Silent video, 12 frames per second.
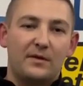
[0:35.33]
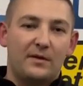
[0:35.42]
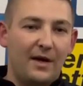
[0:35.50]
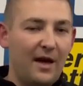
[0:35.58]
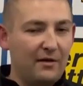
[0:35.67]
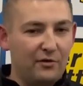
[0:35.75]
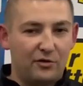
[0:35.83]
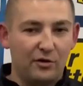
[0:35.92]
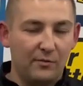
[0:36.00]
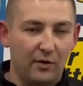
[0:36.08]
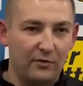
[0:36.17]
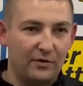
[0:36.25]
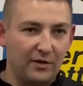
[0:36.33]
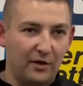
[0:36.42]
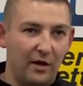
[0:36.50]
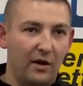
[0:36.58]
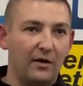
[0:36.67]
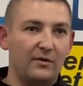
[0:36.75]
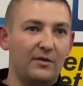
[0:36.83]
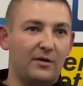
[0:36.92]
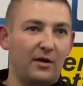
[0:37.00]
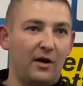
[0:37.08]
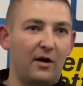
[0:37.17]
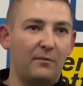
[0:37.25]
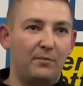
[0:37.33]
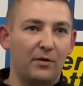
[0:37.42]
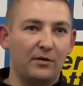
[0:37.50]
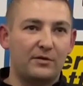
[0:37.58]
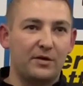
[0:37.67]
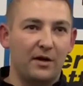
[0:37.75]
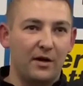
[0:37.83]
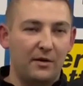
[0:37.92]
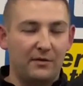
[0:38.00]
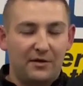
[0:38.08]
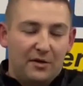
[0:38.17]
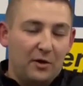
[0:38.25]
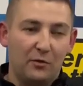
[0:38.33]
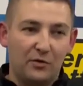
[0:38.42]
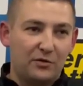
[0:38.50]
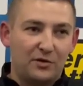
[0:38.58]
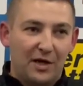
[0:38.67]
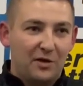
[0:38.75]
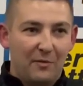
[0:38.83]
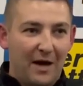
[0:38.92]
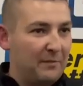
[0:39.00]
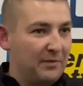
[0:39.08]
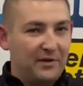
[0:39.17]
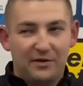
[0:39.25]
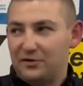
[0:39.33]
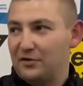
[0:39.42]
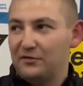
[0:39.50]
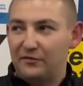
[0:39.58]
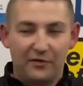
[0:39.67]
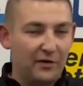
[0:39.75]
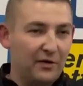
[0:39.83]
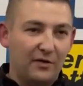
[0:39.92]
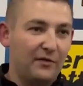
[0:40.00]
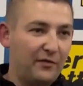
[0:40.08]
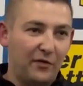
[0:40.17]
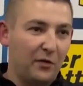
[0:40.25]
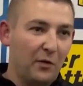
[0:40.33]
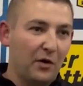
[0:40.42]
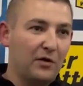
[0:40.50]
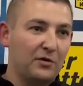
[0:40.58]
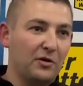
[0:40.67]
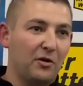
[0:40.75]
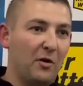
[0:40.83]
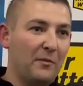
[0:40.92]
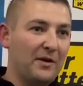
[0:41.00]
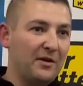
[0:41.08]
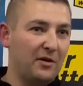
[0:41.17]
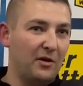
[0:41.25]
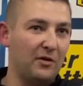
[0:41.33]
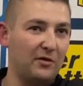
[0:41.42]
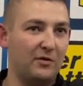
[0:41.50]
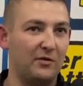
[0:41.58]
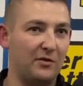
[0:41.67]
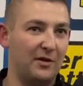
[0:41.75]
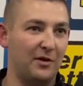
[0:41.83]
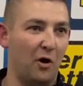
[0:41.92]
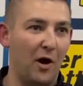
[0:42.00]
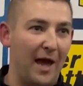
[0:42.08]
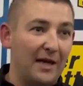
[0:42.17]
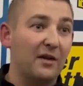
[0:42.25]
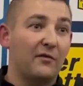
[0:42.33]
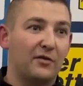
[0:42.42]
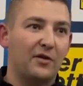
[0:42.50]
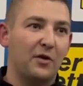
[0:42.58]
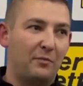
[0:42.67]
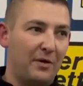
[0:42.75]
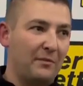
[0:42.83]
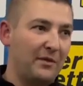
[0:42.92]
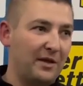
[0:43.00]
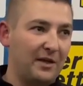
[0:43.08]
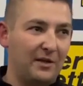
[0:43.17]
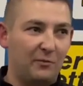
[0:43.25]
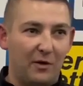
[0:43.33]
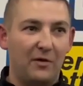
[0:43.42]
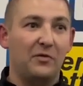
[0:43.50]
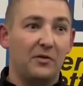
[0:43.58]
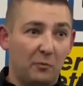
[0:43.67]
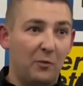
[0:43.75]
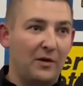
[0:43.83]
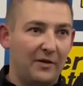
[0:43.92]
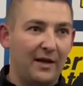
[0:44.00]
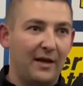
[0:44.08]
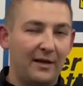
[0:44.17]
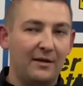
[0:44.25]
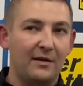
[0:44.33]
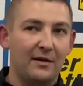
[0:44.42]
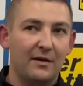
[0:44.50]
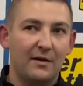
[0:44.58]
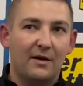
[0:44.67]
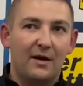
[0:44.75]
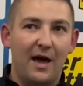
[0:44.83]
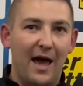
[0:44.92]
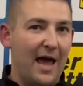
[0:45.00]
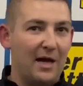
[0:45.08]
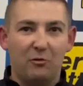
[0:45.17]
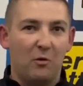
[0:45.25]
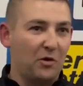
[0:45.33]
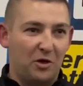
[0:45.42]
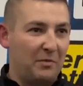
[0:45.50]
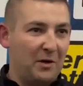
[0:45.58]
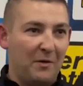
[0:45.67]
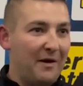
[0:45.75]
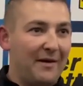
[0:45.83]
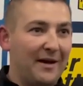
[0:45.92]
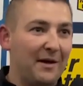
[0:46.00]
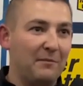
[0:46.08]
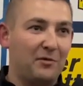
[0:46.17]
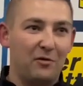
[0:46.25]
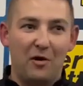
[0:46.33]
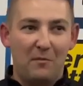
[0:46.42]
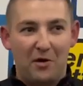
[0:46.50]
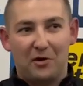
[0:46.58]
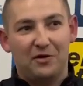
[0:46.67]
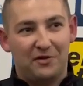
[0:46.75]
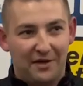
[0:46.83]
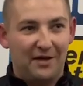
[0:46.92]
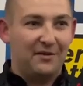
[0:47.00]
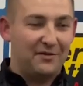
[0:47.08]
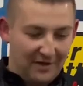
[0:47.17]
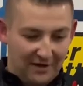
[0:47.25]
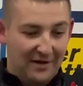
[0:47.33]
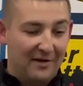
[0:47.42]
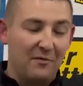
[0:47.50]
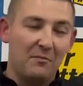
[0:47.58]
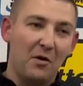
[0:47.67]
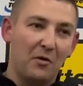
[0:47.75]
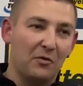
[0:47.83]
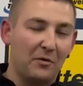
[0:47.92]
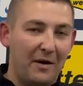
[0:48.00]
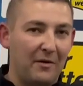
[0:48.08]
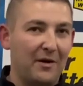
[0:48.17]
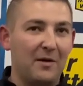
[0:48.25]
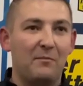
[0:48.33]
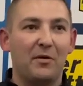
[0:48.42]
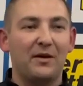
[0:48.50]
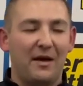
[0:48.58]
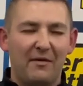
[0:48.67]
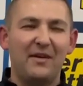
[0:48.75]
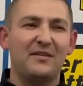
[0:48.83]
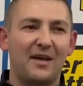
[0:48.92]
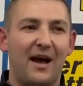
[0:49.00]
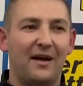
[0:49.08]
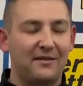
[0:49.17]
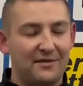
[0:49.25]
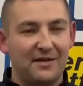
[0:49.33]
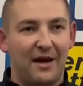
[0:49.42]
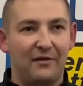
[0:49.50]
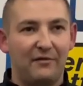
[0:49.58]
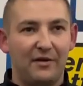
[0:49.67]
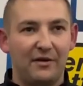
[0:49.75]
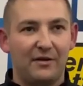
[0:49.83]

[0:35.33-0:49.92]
Yeah, it's too much. There's a lot. But listen, I wouldn't change my position for the world. You know what I mean? There's 8 of us in the Premier League. We're the elite. Everyone wants to be where I am. So I'm not going to stand here and moan about it. But yeah, it is hard. It's tiring.